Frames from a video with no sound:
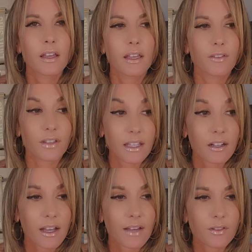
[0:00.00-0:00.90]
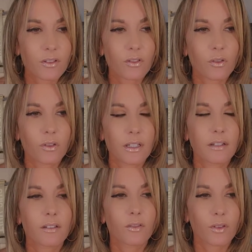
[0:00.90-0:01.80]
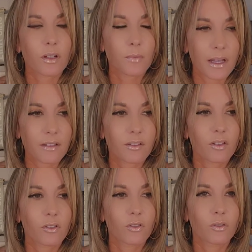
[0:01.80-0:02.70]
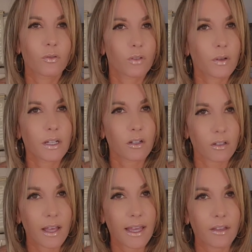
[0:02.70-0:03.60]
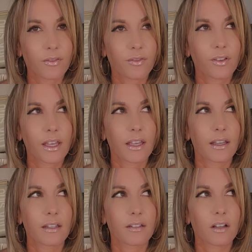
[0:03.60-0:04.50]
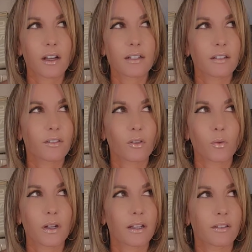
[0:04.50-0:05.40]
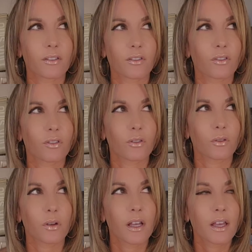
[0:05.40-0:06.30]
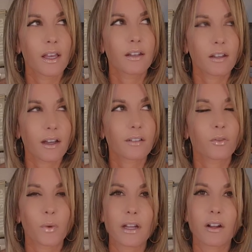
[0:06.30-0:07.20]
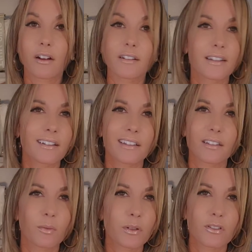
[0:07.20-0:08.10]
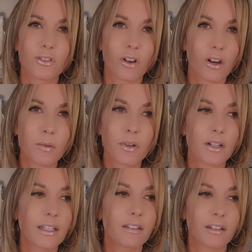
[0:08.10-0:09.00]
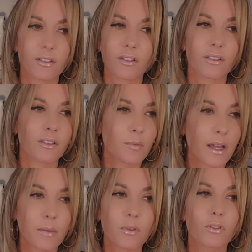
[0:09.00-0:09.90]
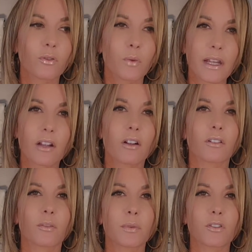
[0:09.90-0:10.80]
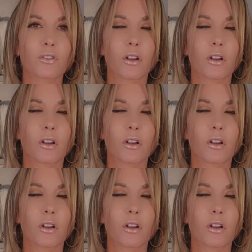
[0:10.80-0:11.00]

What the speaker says: If he cannot have your soul, he does his very best to ruin your life. And God doesn't want us to not wear our daily spiritual armor. He tells us in the Bible to wear our spiritual